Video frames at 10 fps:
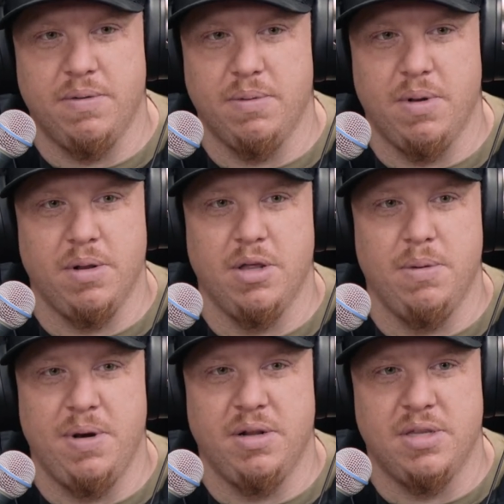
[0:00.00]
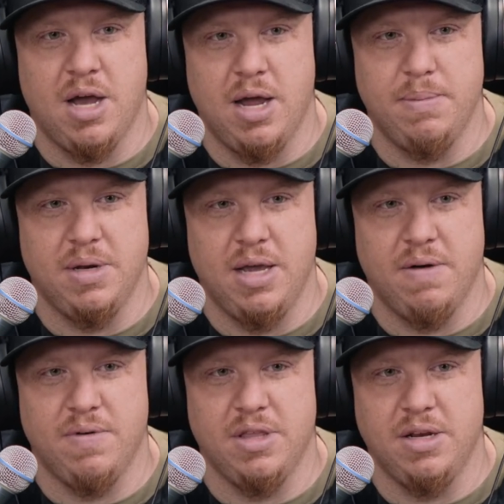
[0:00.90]
a little bit of time to get
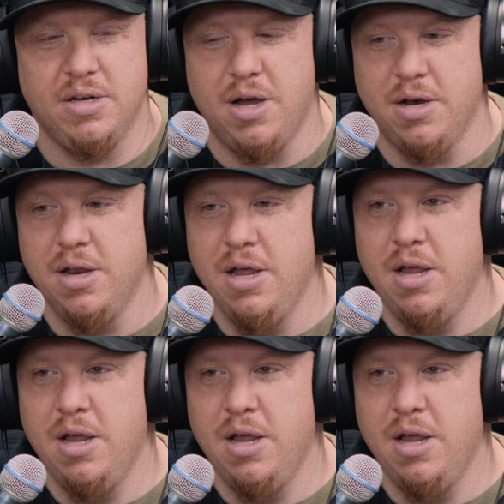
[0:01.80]
everything done.